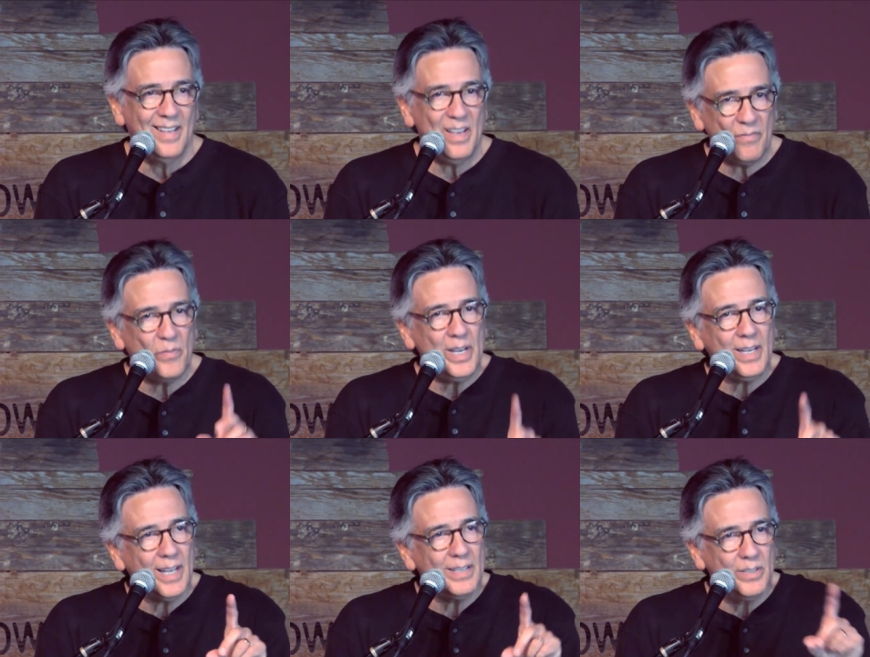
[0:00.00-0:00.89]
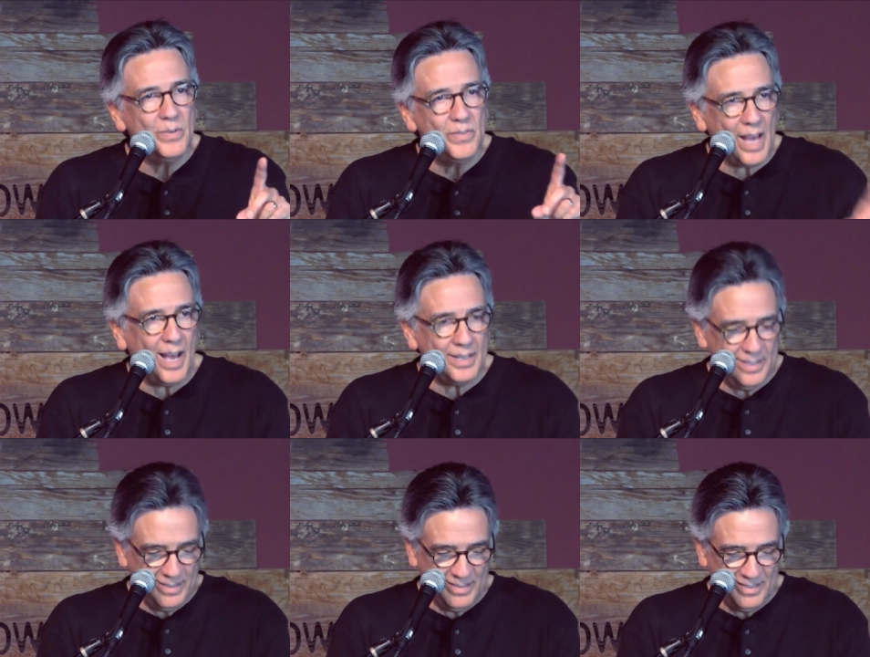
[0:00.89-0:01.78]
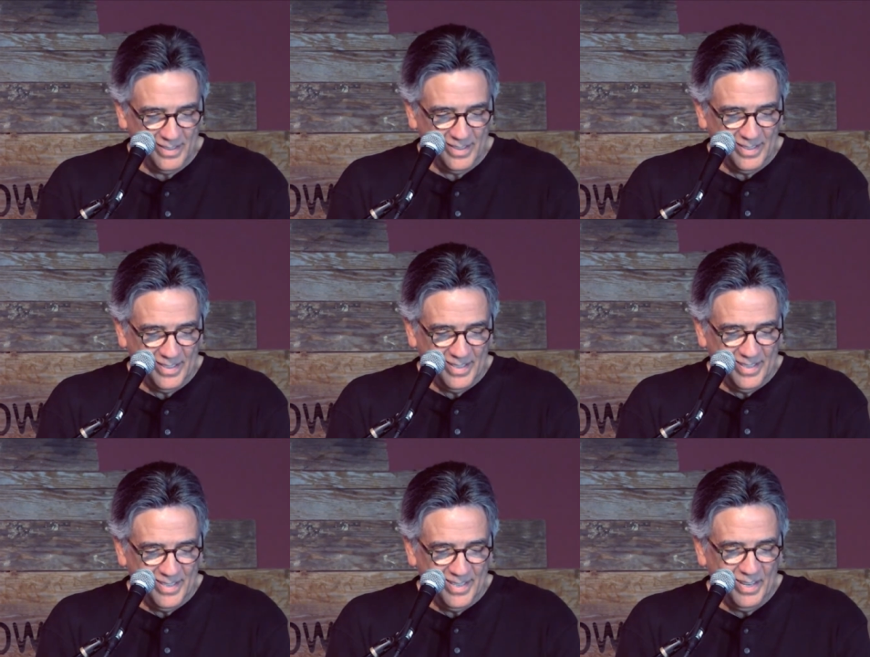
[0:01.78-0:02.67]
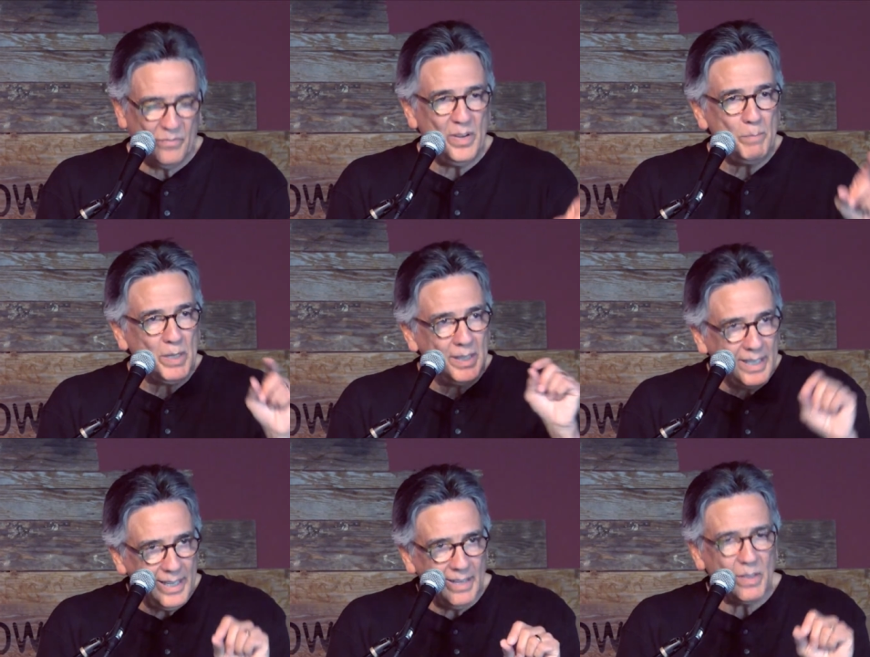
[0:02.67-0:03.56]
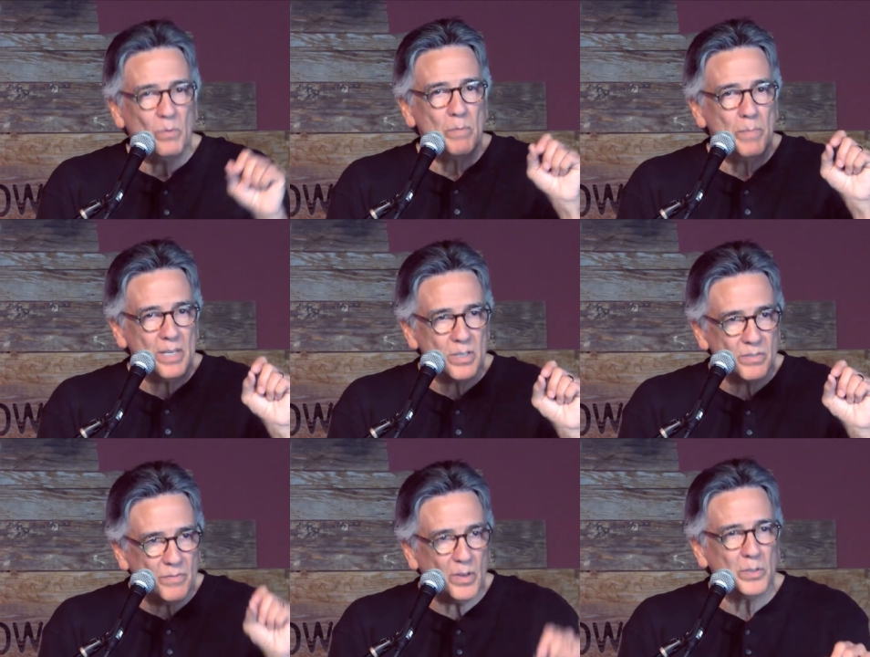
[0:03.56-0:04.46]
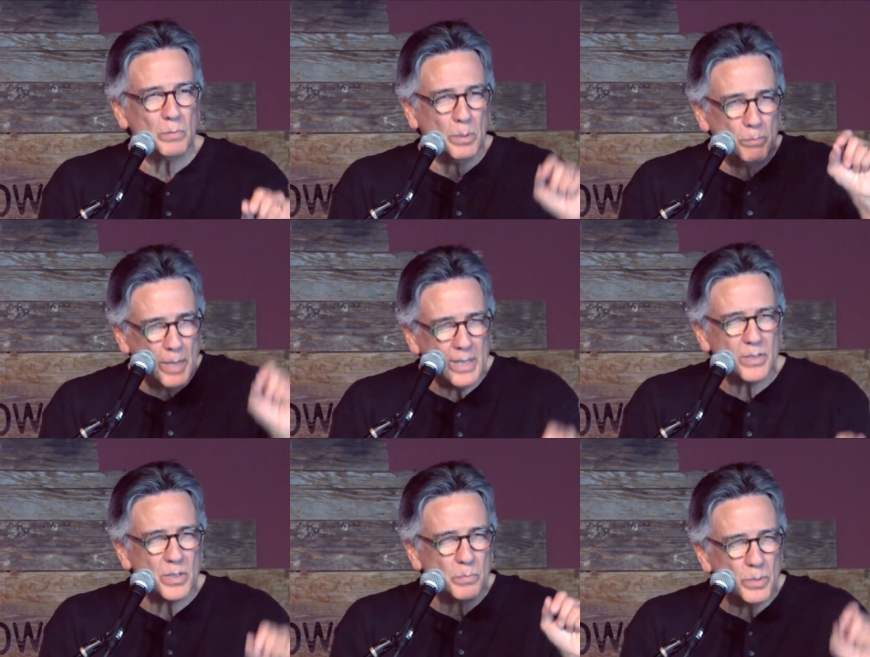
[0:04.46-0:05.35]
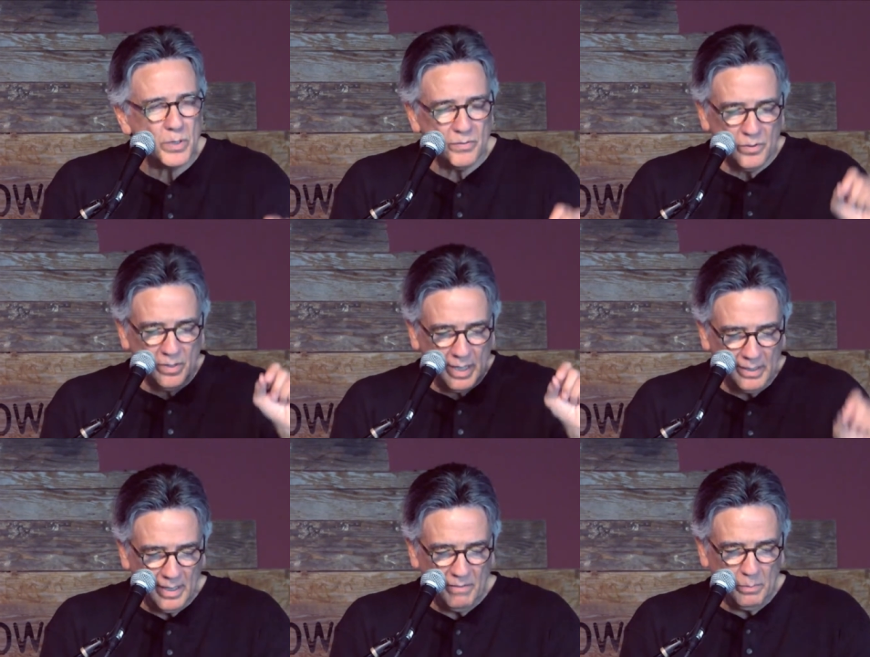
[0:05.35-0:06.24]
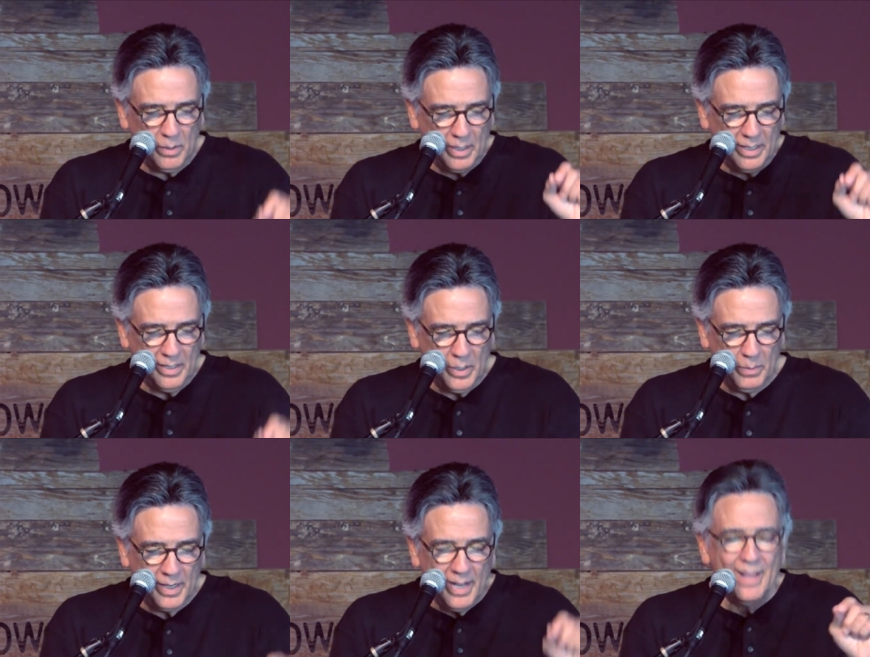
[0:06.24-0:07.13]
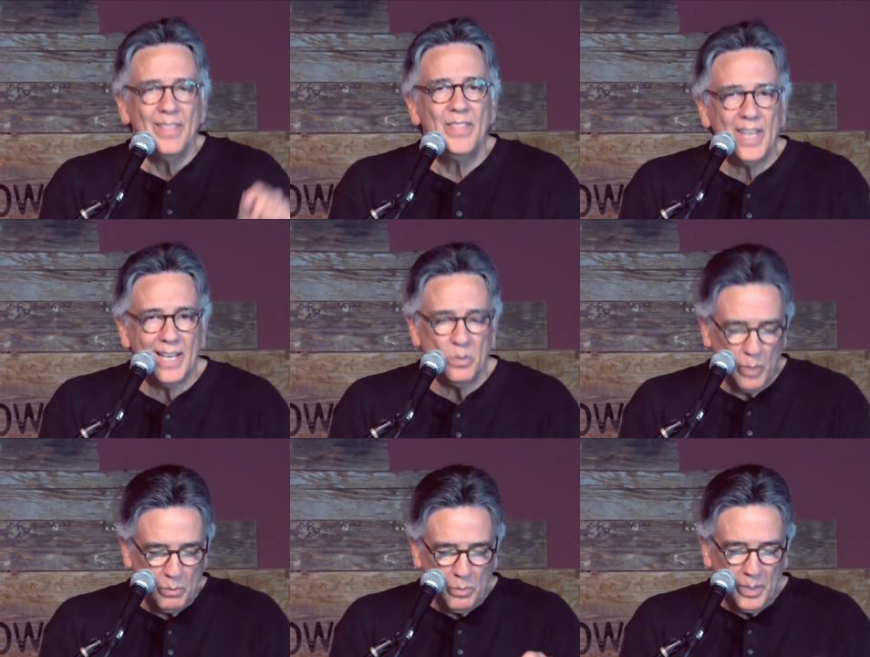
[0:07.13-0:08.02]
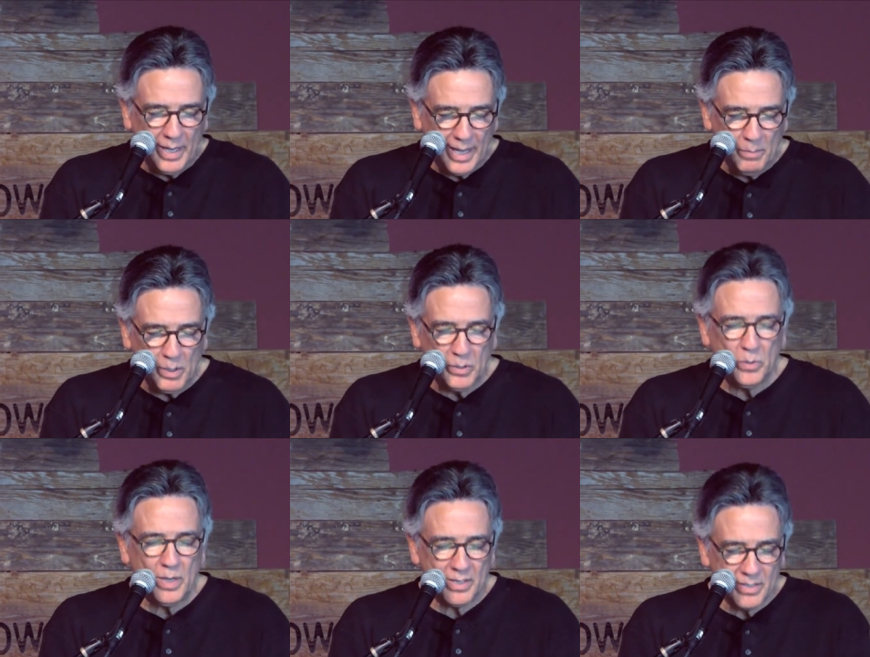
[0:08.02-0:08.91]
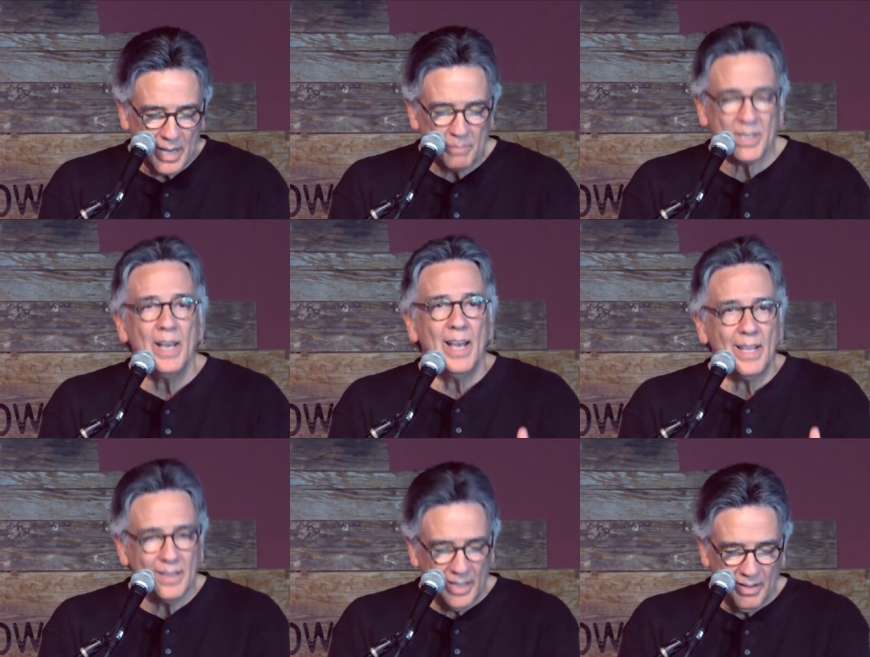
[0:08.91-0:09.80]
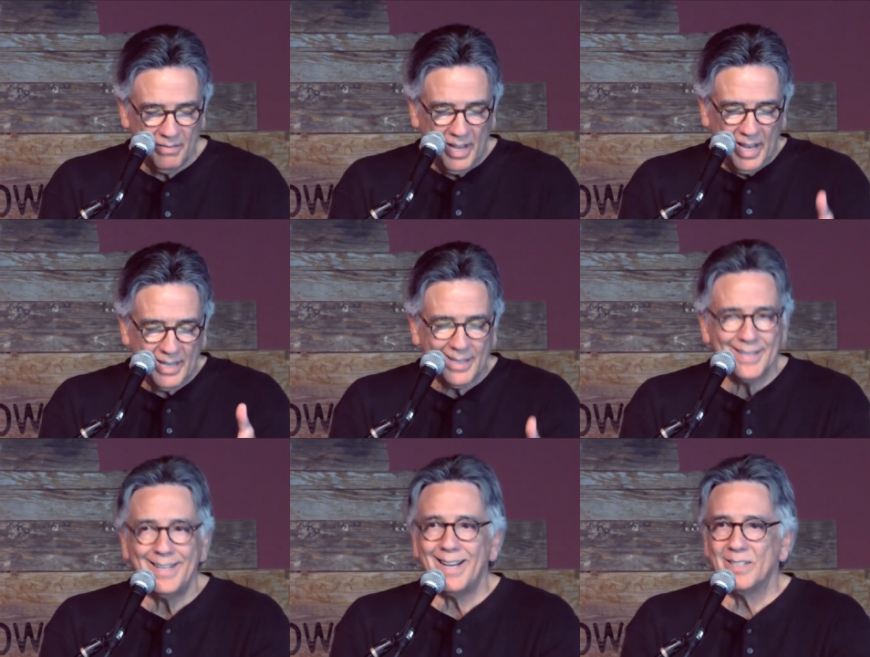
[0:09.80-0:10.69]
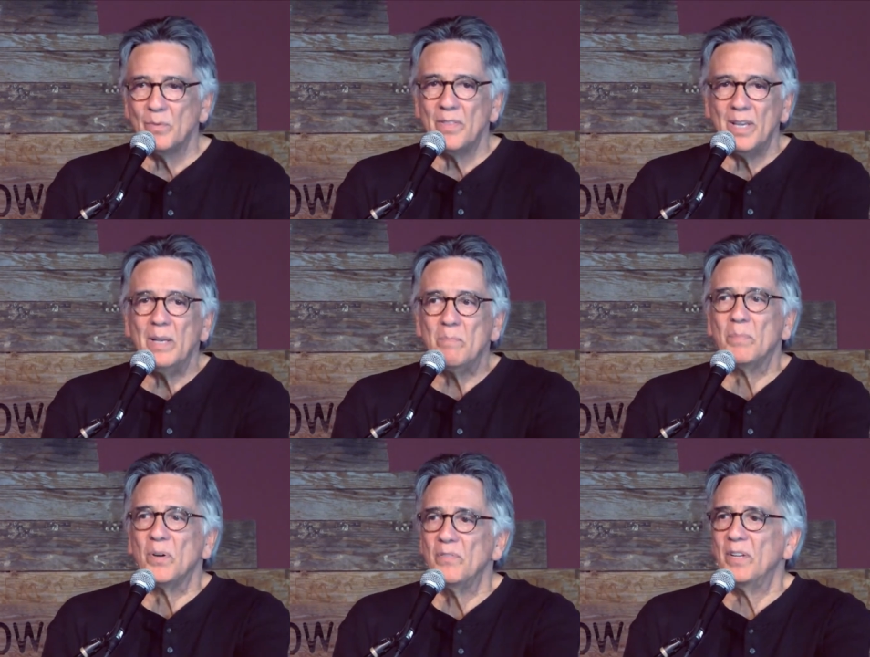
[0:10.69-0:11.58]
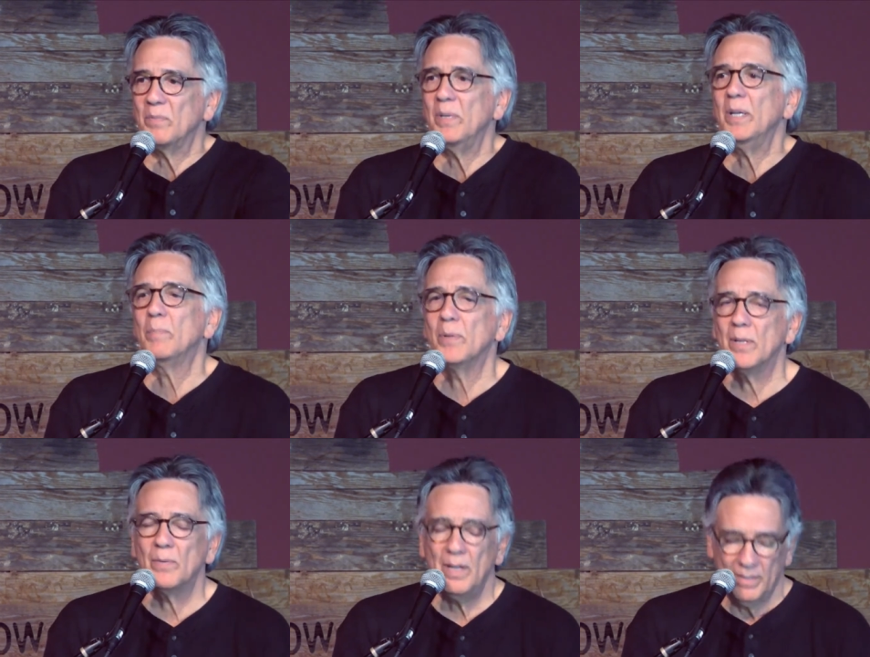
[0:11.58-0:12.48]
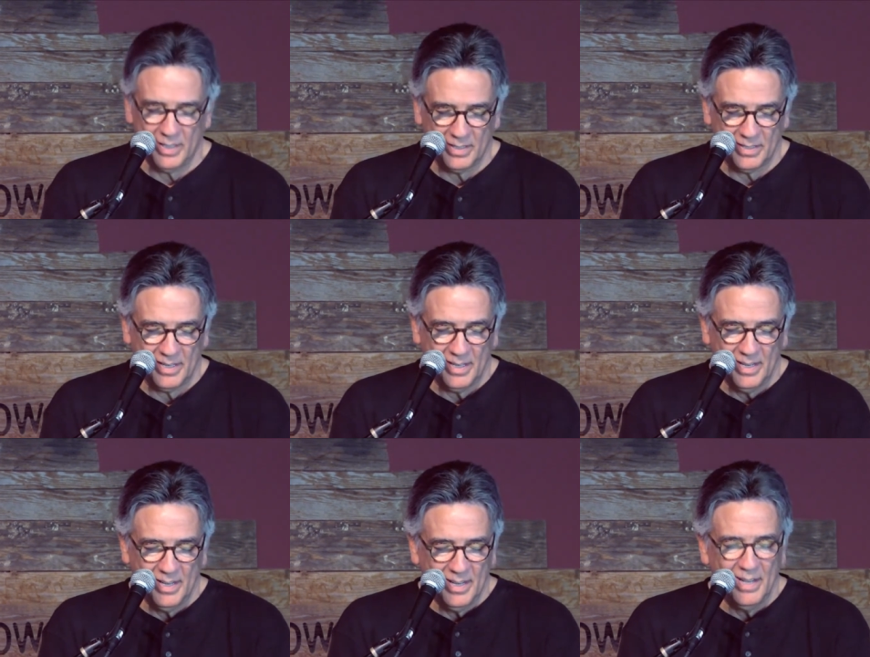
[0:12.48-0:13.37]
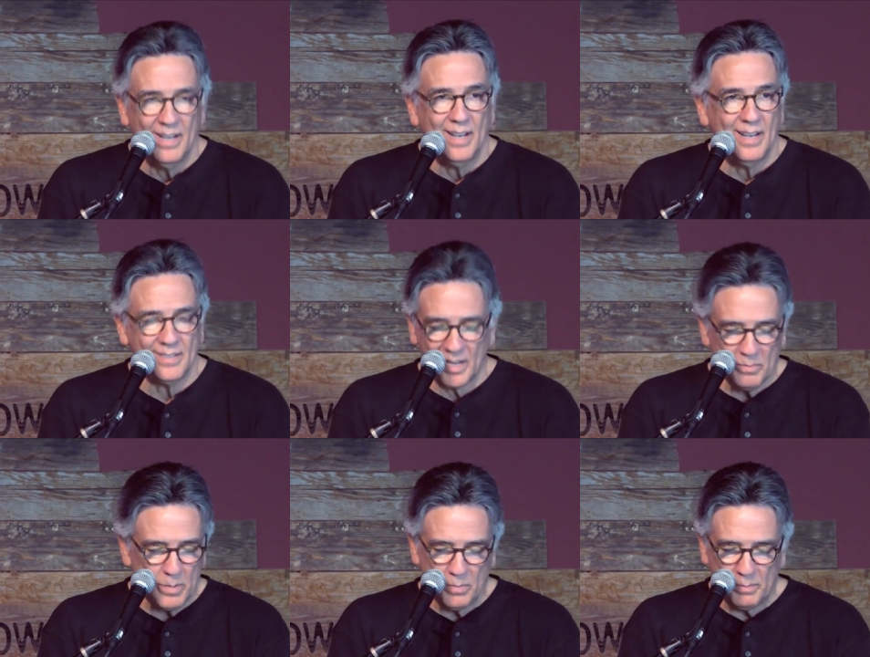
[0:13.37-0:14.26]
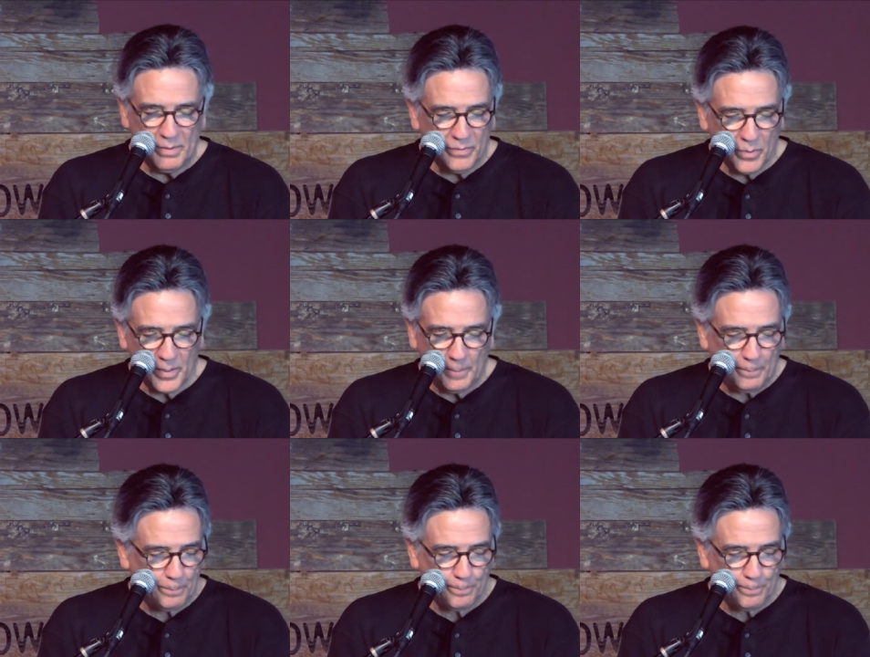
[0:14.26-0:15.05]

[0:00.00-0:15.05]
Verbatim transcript: If we can do that, if we believe that what makes us vulnerable makes us beautiful and lovable and human, then we will be able to accept and love and connect with imperfect people around us. And not a moment before.